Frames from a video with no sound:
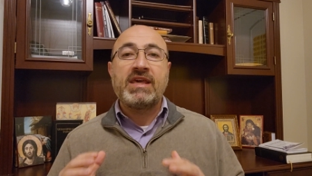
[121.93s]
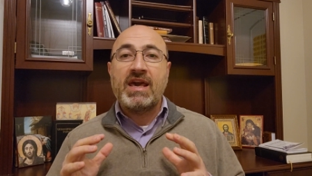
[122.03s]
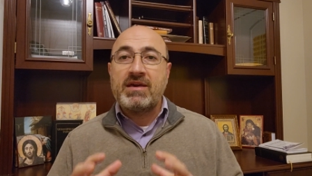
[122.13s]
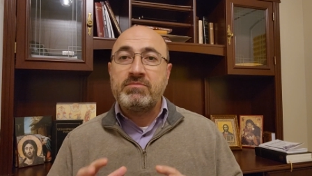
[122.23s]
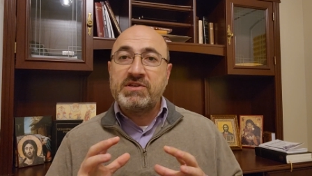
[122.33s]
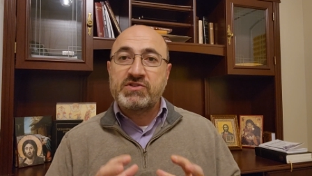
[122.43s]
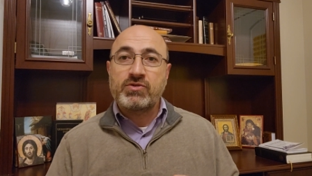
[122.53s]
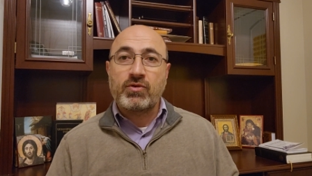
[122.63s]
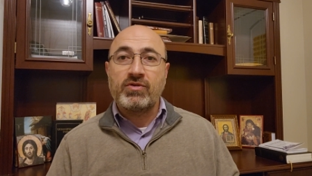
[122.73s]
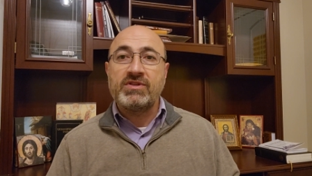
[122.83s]
can be
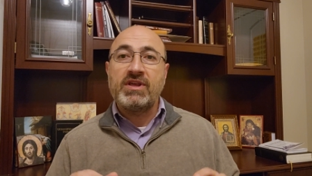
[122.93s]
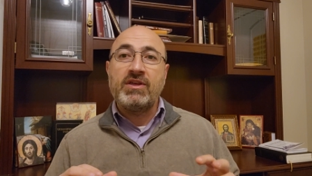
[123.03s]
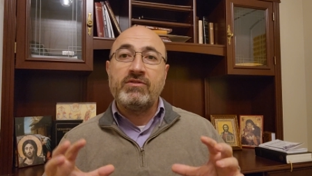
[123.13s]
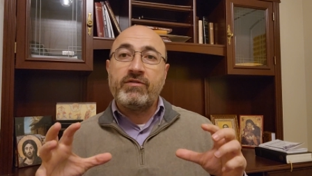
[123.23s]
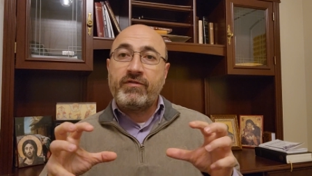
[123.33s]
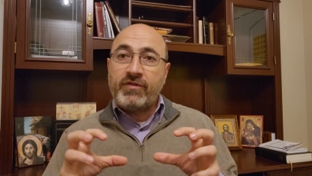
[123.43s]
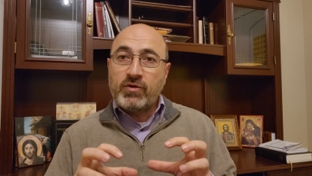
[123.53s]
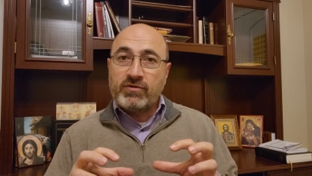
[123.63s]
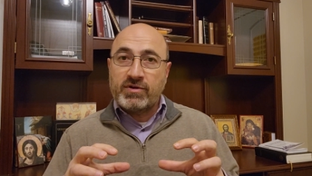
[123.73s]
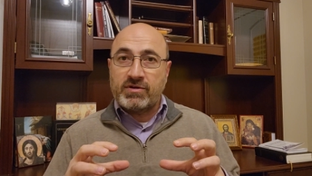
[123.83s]
stored in
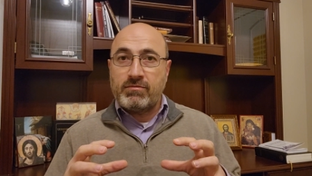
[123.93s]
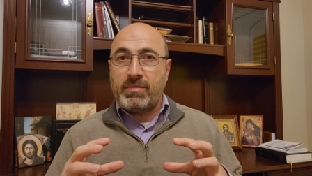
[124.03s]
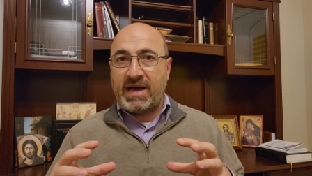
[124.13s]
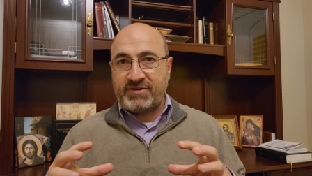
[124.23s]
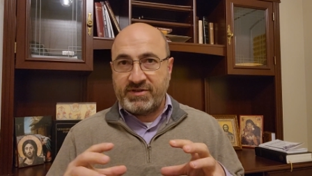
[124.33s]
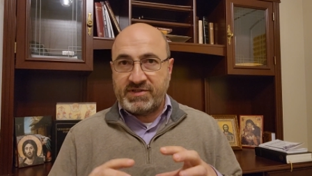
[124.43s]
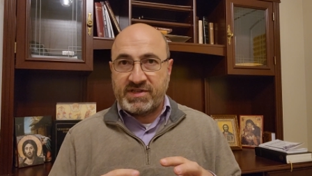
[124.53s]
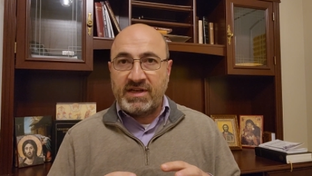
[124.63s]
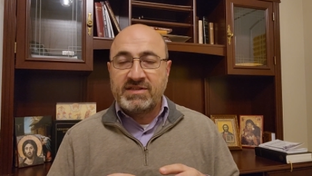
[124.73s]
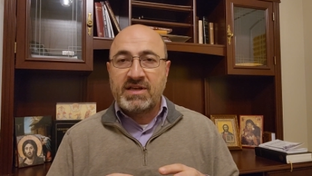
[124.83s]
fewer battery
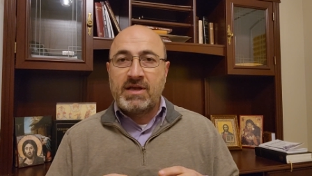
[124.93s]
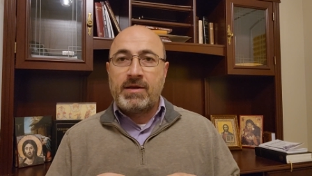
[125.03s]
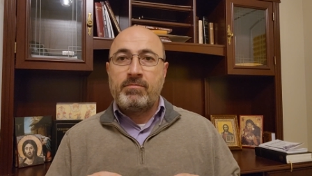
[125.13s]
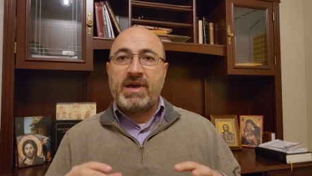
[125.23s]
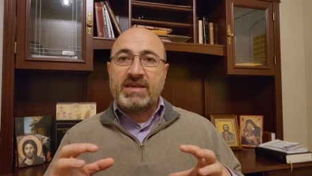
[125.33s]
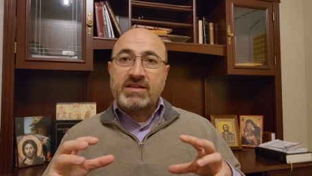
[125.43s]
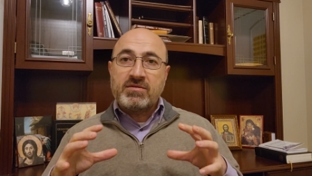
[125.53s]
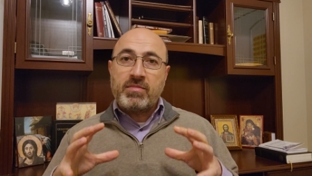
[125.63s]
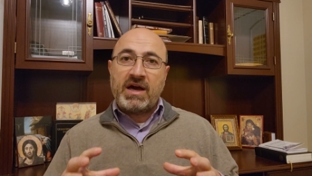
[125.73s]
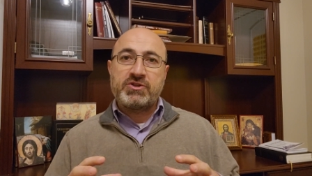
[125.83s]
cells, making the
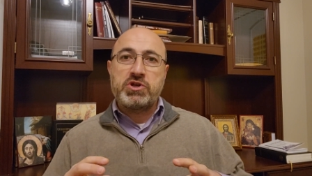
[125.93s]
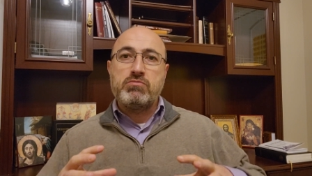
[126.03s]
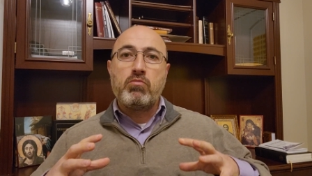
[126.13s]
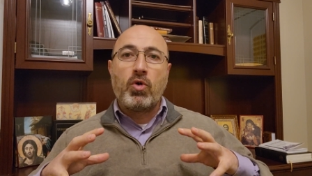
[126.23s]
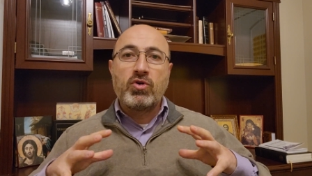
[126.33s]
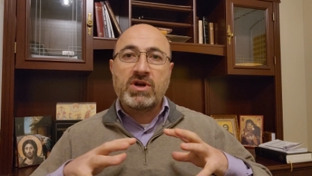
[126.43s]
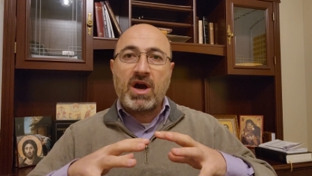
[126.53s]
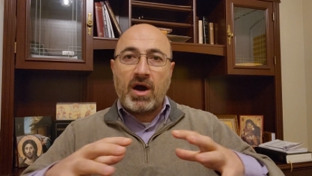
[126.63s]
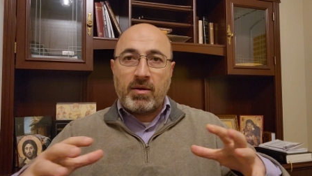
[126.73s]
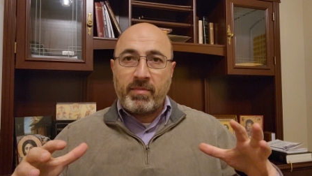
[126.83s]
battery more
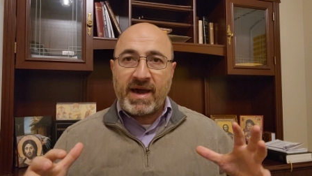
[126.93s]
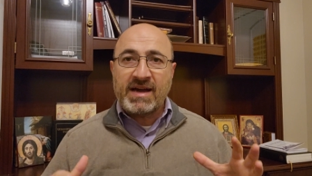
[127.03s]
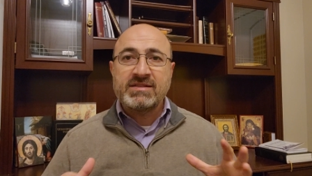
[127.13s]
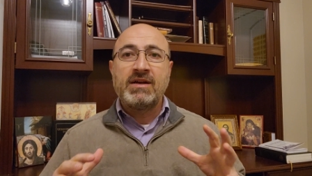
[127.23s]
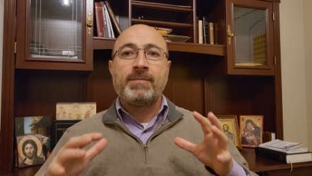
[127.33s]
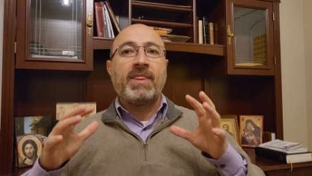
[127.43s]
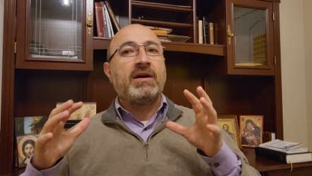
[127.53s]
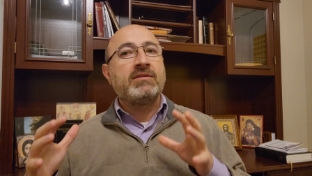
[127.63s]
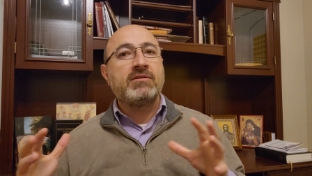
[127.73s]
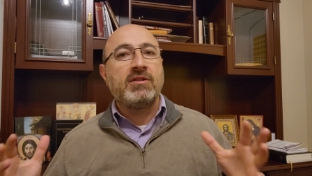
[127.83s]
compact
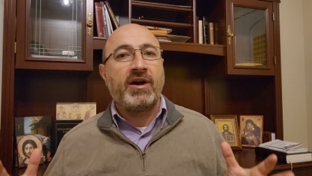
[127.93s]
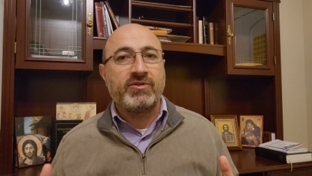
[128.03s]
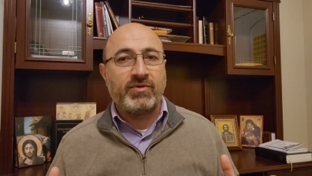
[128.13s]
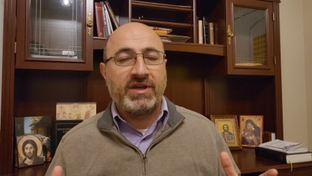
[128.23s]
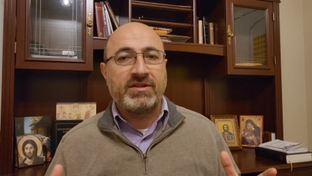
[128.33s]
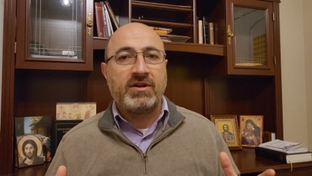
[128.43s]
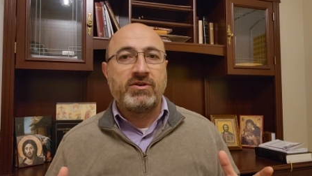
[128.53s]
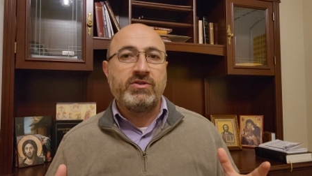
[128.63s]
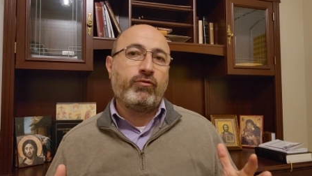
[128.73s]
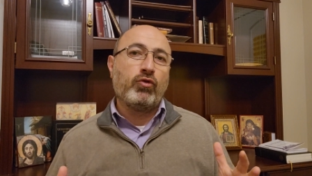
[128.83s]
and lightweight.
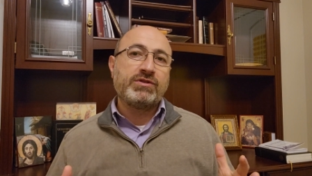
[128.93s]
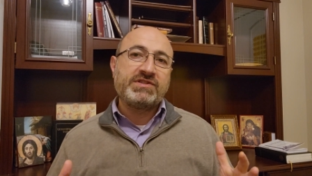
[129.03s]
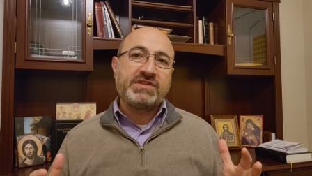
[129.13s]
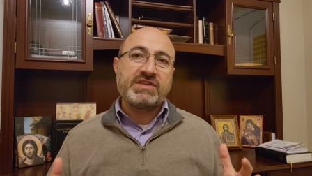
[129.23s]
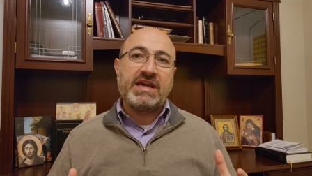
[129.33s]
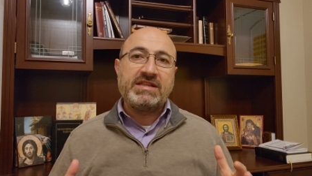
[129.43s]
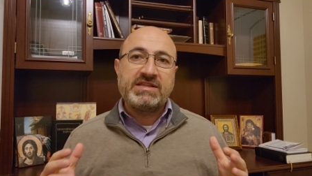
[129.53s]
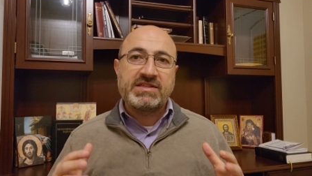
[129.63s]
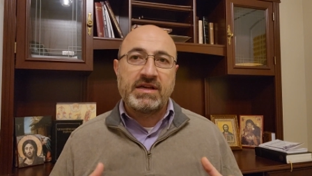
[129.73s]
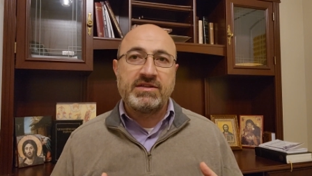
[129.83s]
The 4680
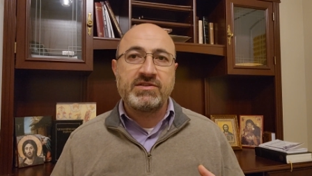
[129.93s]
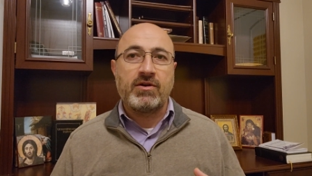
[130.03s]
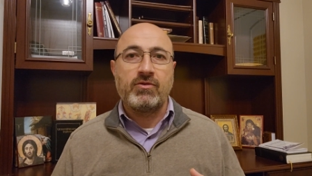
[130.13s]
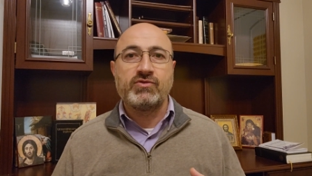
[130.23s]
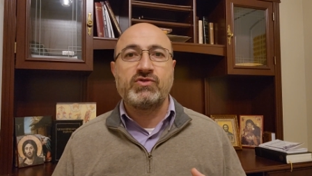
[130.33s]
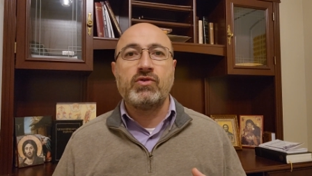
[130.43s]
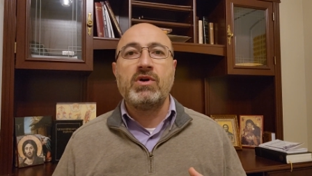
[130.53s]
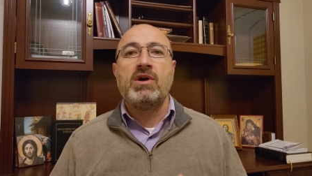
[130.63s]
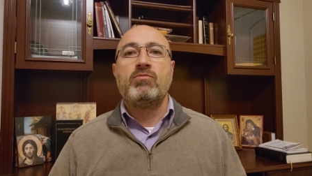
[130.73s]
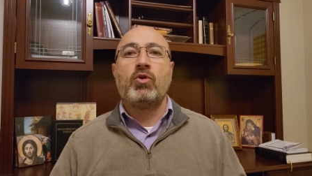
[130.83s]
cells are also
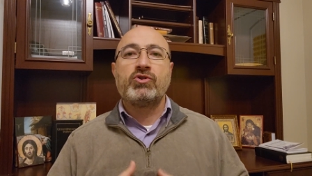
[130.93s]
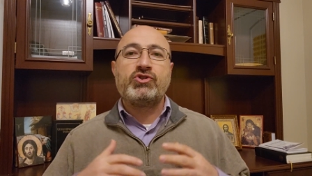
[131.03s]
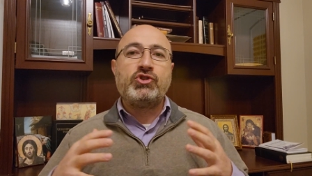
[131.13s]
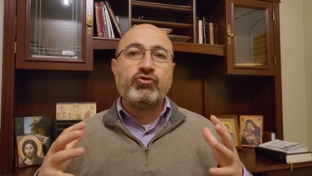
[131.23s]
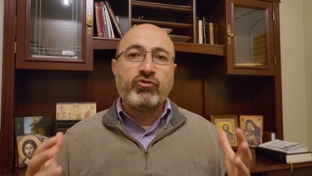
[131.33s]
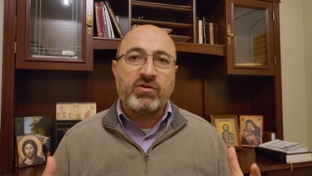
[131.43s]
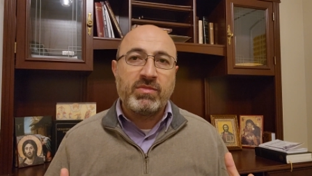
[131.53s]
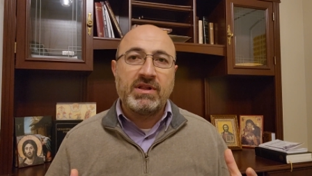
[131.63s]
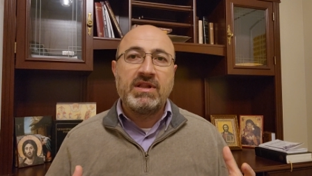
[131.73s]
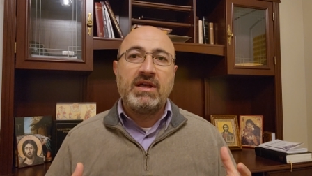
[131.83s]
more
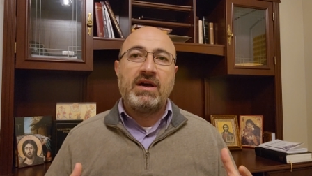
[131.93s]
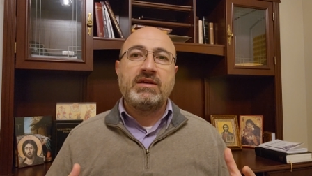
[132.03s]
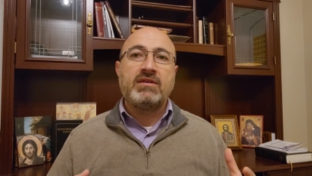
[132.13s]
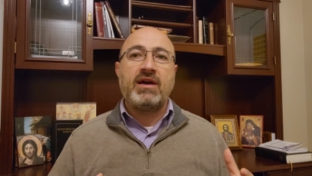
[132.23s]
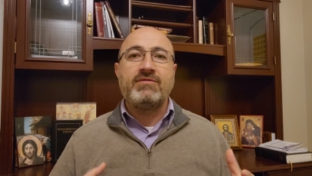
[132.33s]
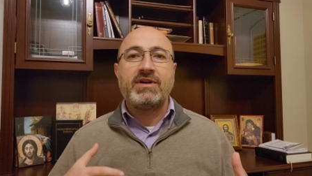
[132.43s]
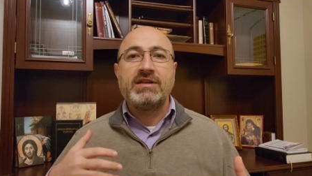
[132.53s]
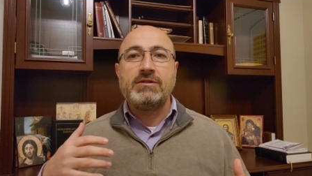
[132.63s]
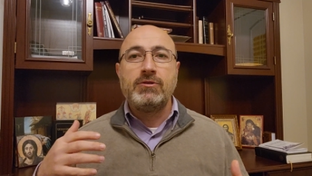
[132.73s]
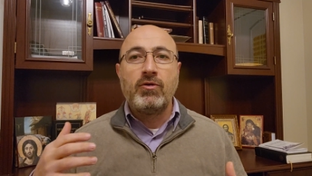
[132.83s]
durable and have a
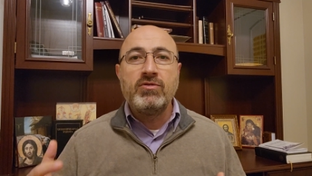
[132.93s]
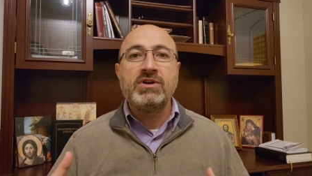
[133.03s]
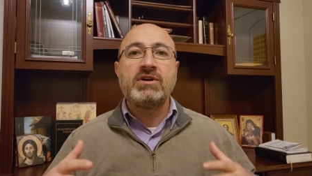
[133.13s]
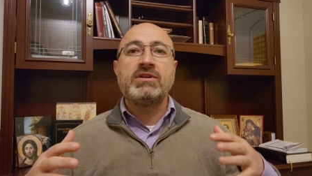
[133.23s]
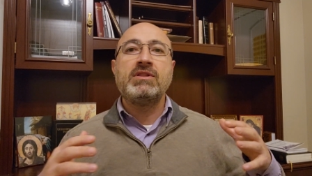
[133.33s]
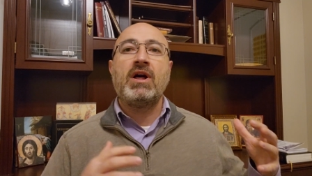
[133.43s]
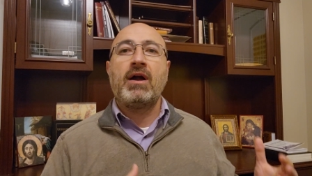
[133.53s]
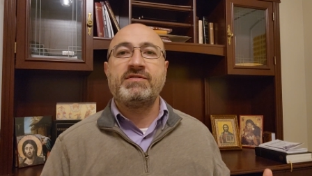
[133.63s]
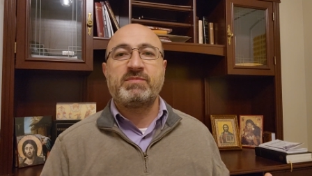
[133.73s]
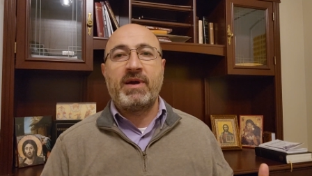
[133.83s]
longer
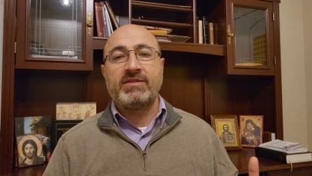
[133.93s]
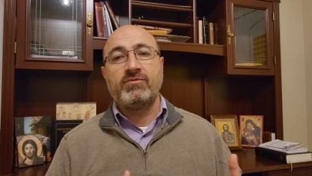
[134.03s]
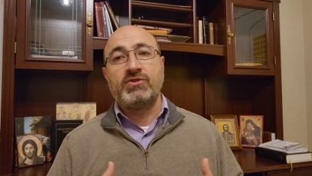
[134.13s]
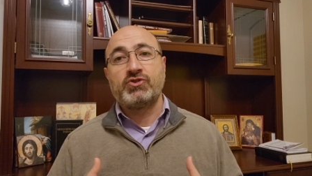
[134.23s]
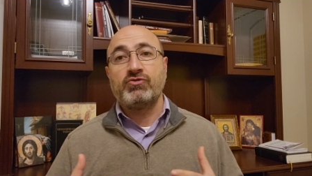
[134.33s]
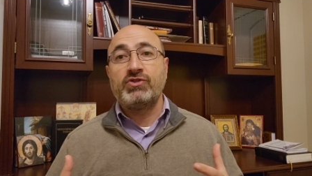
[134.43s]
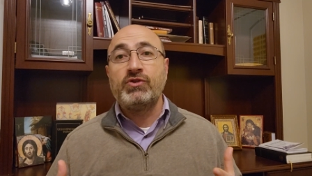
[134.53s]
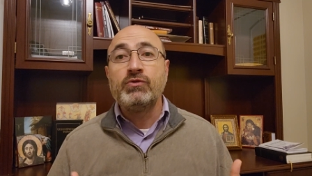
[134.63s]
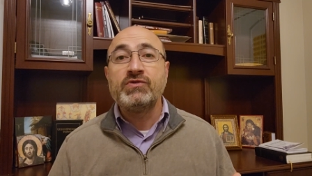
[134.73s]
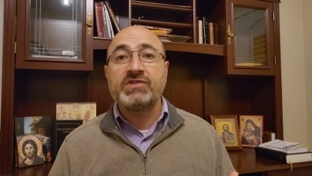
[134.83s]
lifespan, which
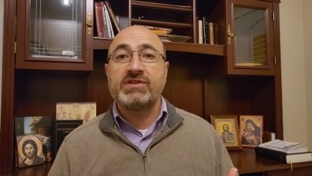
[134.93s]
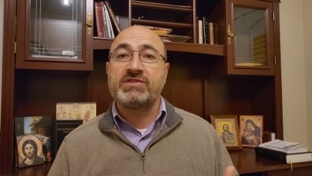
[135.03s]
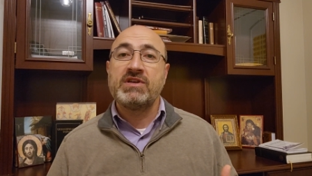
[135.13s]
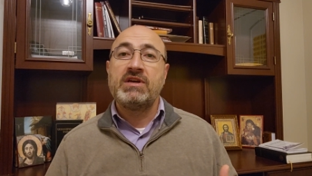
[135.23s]
reduces